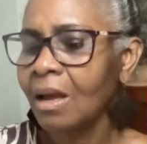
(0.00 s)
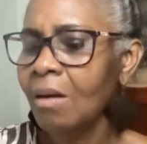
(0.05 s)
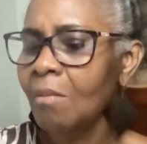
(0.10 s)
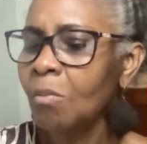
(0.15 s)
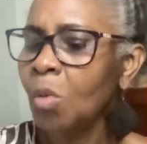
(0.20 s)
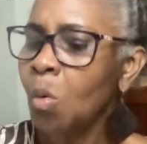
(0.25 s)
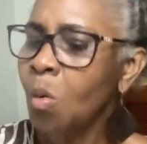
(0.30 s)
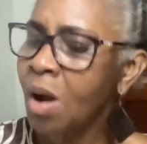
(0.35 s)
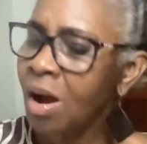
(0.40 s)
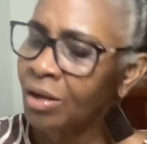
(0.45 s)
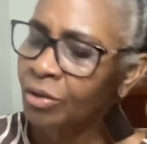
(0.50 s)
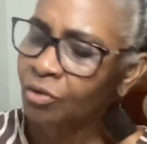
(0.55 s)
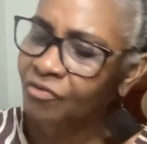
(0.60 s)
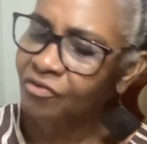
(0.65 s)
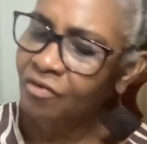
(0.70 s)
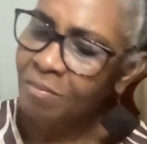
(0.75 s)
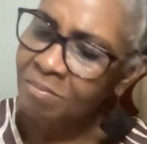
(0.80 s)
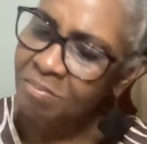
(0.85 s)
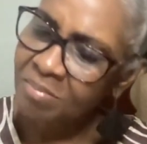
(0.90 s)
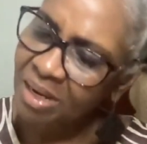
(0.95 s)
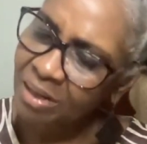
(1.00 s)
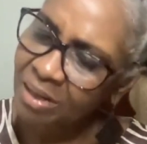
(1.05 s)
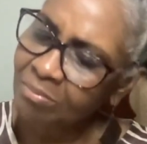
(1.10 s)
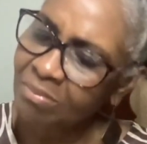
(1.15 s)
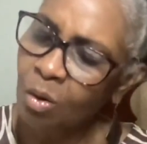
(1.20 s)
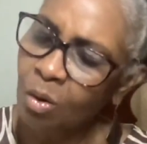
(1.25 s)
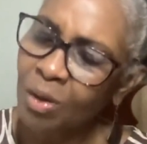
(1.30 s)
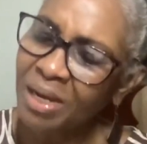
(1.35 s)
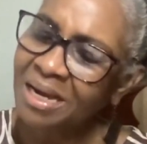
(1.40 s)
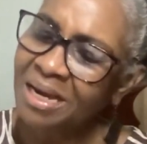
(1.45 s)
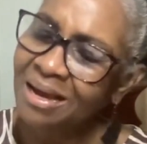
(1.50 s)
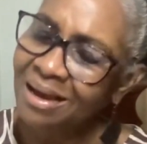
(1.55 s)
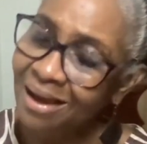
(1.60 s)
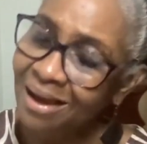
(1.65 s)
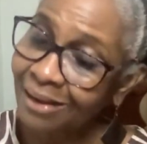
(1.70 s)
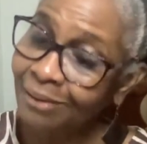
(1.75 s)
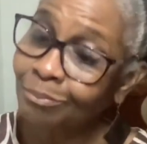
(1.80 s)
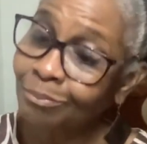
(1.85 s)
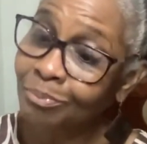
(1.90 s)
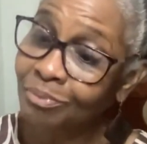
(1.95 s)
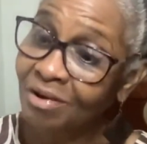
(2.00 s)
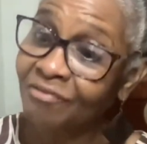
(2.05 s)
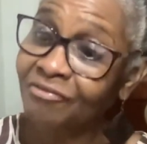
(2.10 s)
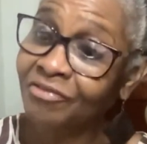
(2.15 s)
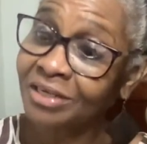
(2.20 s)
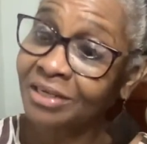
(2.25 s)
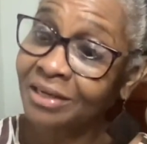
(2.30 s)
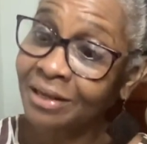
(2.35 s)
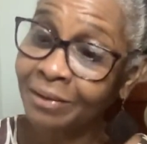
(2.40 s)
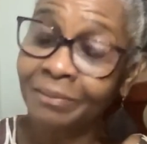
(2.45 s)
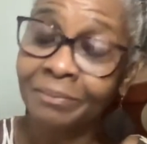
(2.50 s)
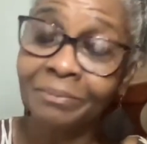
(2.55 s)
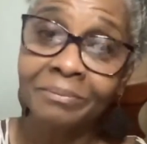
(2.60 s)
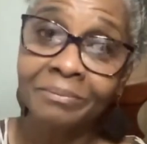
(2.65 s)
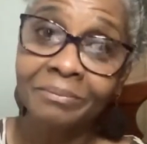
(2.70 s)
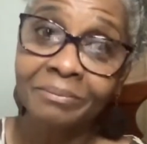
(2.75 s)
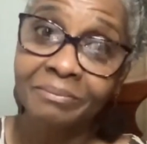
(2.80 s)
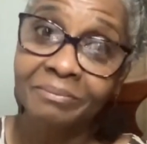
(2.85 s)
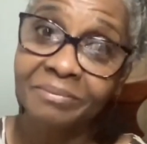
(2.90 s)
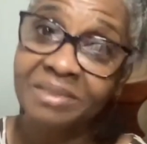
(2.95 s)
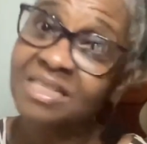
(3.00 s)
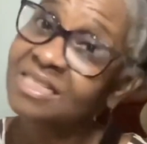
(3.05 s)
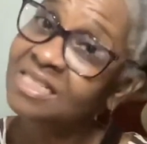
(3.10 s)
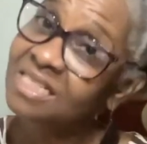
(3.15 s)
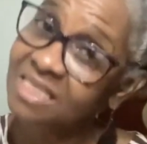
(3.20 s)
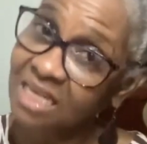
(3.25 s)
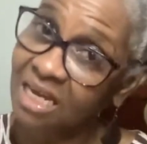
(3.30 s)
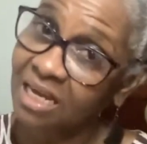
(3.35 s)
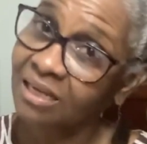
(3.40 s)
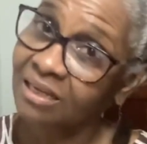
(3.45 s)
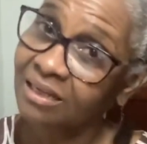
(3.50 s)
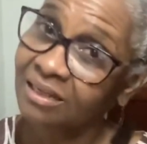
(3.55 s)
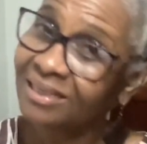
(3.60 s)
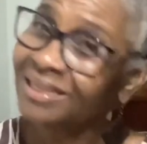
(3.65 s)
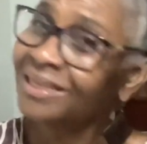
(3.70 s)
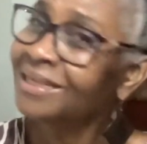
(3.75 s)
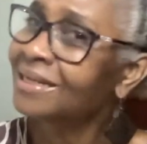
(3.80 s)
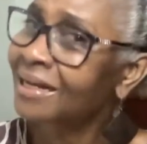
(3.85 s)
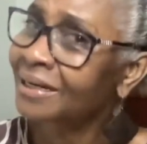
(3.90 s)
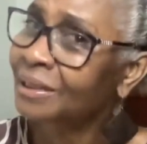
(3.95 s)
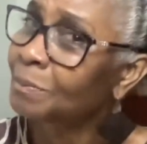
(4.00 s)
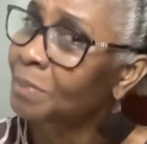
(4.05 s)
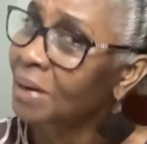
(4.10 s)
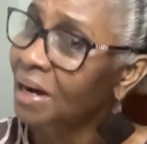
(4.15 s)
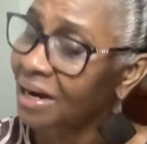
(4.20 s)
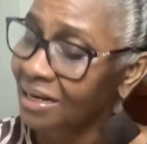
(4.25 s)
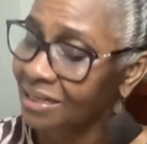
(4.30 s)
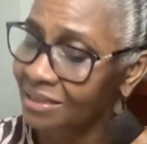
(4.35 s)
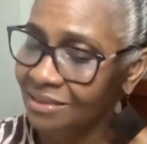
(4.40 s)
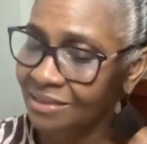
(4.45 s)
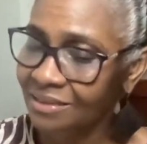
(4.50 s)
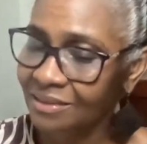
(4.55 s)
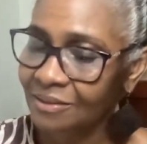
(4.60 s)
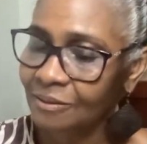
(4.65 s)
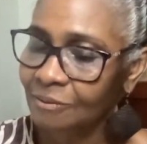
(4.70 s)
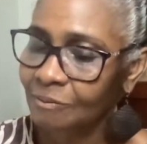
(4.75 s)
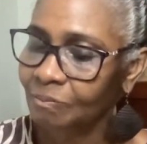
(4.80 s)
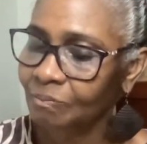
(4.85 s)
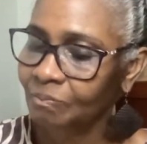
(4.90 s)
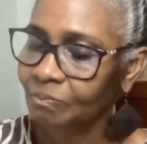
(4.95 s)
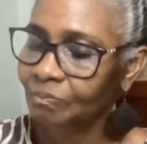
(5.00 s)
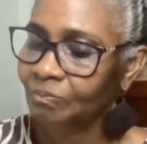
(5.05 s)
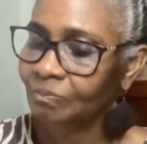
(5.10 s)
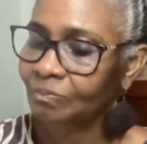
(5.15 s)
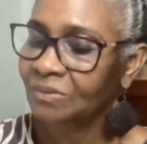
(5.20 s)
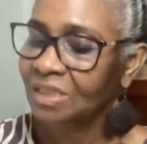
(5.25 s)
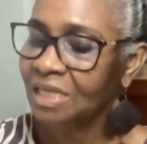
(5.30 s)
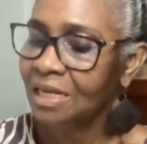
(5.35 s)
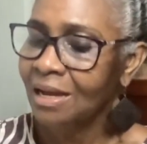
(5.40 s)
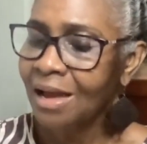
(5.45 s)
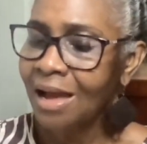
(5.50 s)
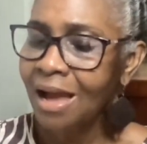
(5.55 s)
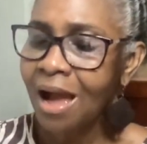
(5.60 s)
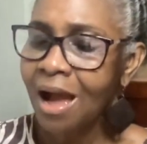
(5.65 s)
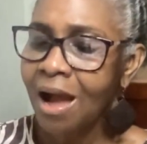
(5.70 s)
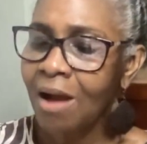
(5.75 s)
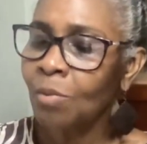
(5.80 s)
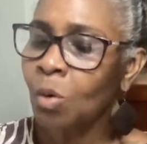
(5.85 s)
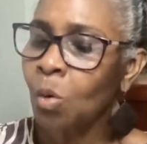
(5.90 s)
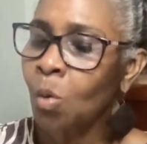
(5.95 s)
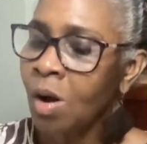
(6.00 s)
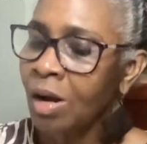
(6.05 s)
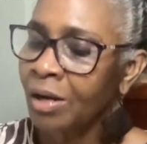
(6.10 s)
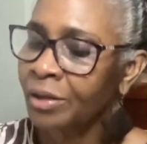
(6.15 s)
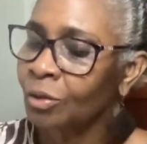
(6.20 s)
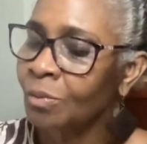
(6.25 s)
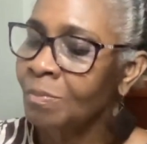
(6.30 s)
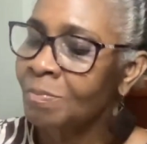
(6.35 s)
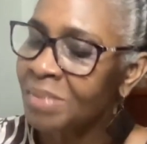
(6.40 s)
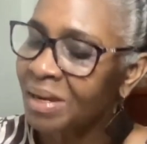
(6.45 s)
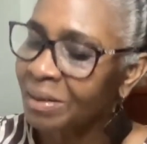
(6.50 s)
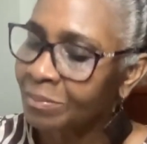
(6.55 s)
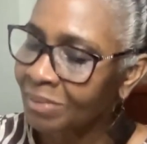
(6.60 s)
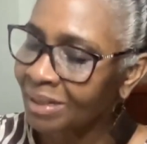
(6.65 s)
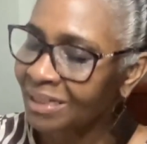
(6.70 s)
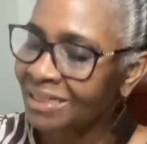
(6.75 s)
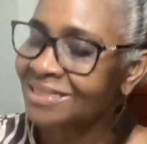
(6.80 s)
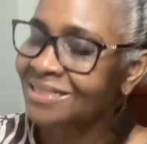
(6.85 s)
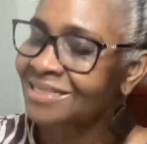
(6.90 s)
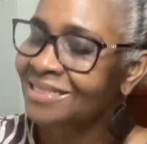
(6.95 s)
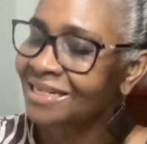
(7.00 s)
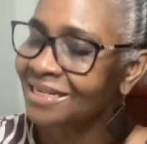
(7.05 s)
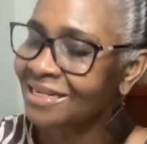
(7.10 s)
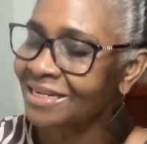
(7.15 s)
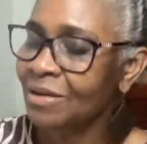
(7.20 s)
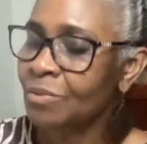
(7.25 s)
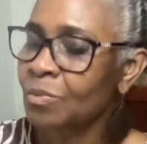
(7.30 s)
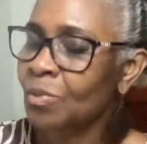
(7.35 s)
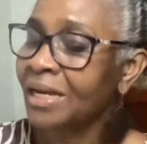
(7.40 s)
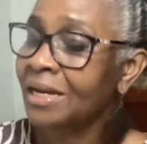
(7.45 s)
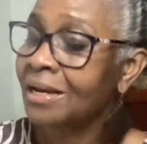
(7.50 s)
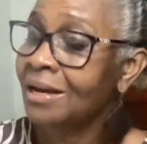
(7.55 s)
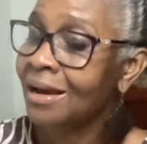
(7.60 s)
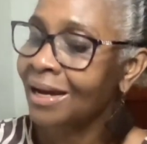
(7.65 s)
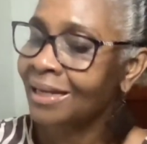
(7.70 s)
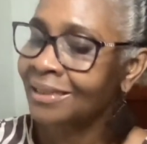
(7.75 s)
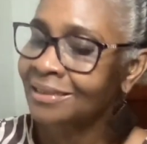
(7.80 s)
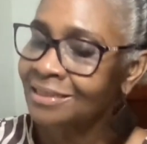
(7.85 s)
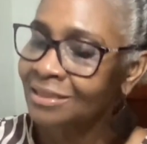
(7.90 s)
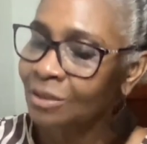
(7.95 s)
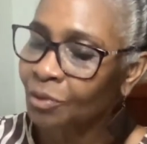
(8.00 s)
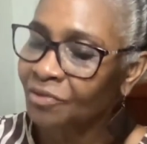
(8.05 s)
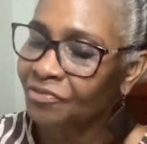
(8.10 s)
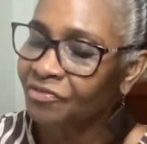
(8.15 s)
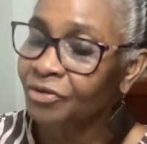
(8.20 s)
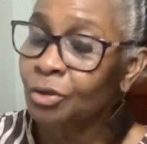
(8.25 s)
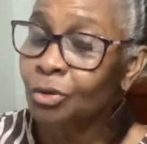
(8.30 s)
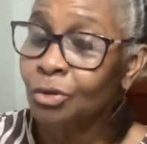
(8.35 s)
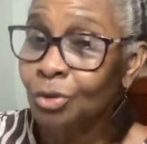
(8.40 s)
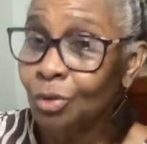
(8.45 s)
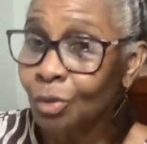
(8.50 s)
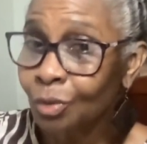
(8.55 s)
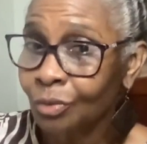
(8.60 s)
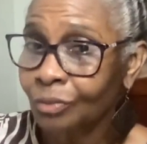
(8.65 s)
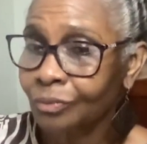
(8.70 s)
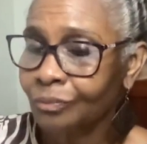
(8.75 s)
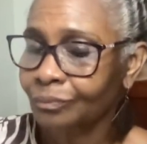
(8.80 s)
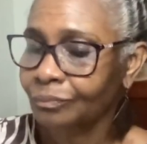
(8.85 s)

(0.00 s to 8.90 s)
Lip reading: I want to remember what God prophet them did say in the past. And I want to remember the sitting them where God said we do too.